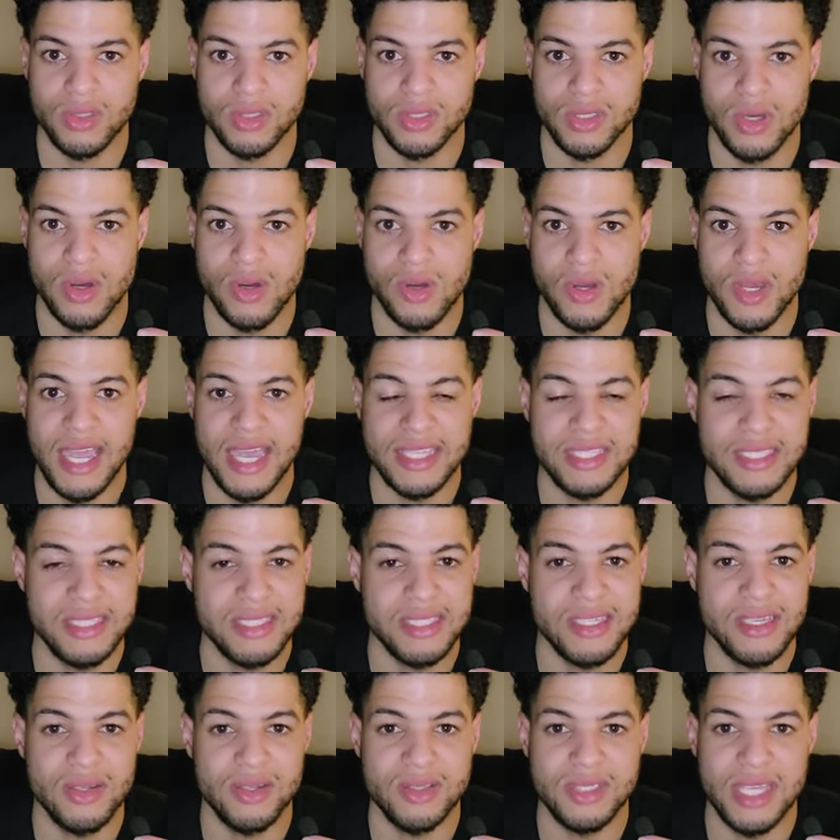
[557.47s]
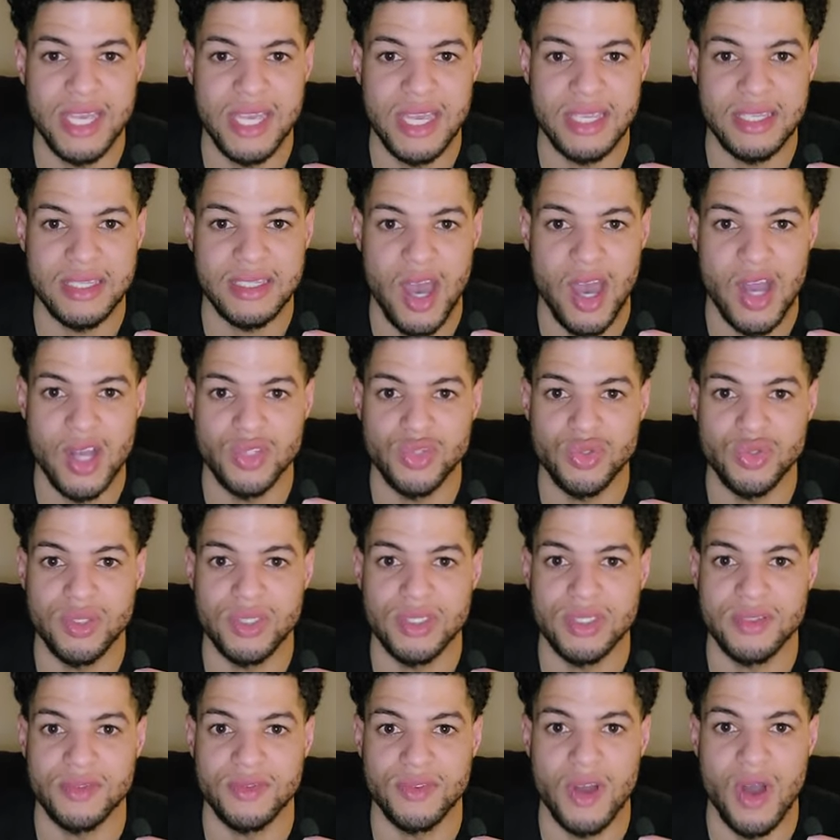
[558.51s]
So it still takes
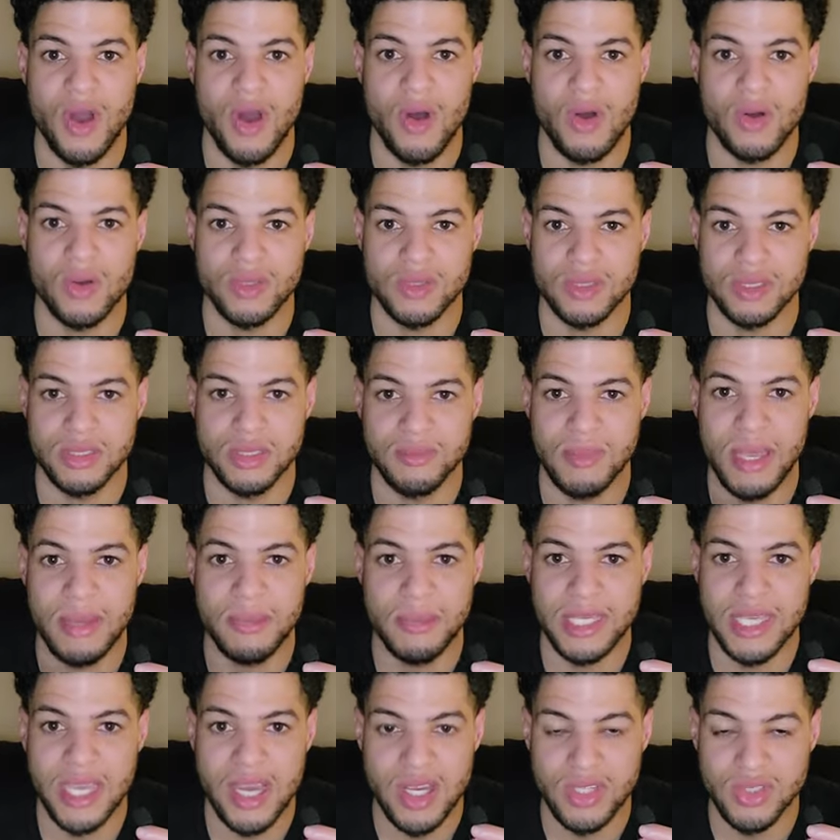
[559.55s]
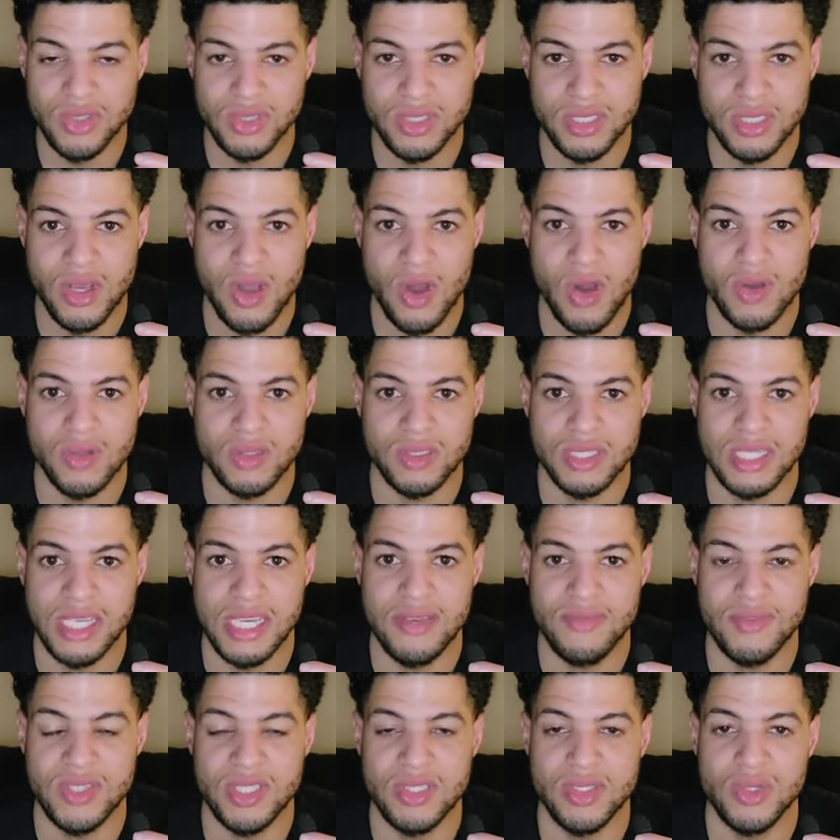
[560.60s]
hundreds of calls, maybe hundreds of calls,
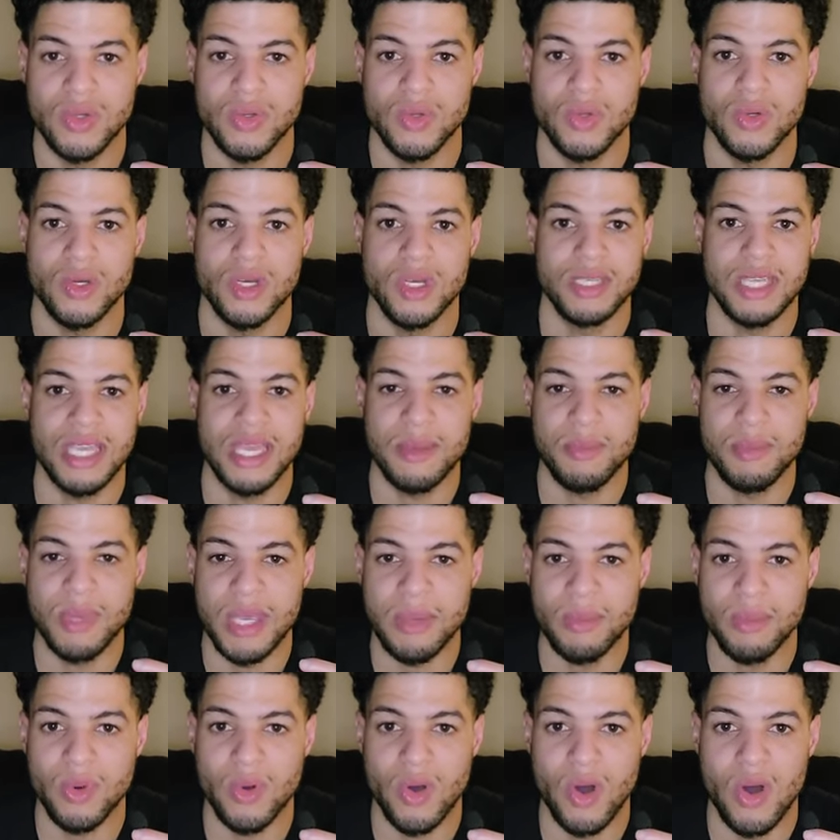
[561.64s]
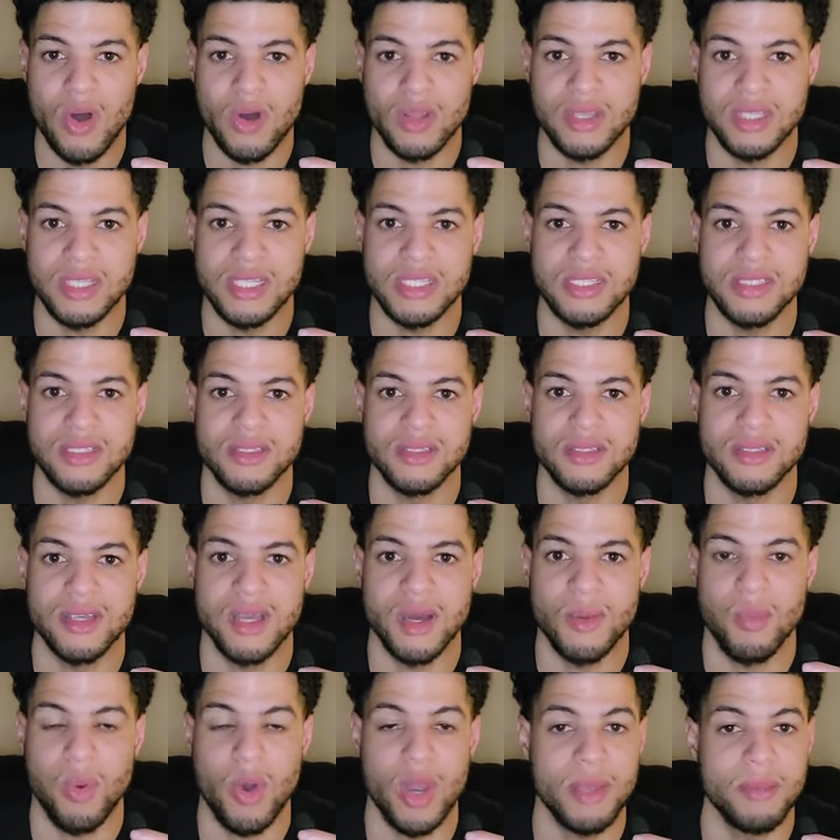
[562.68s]
even to get people on these
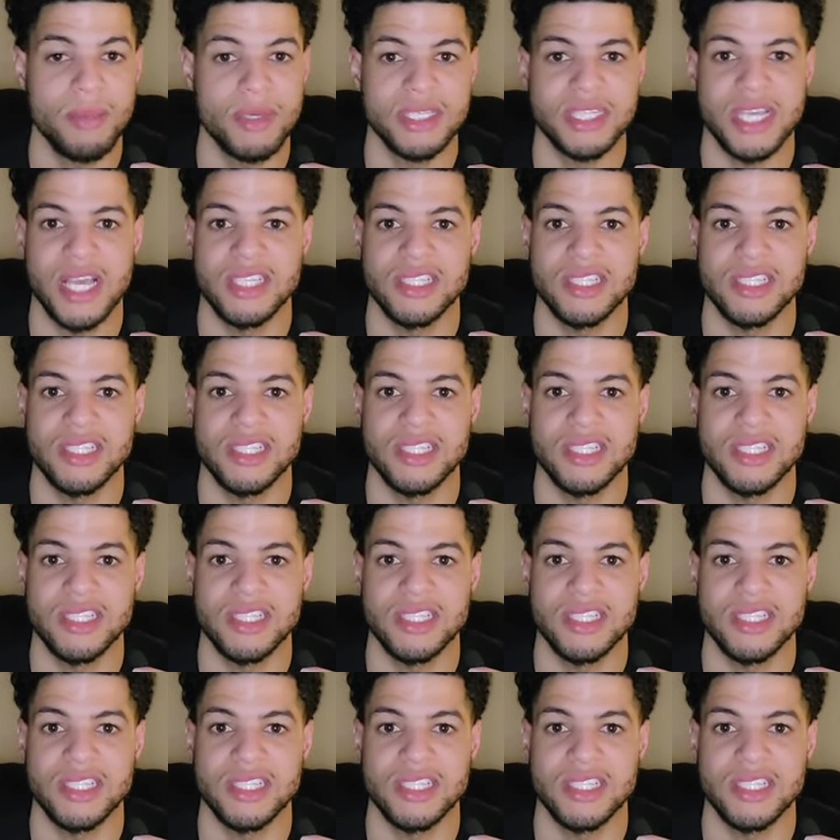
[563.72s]
appointments.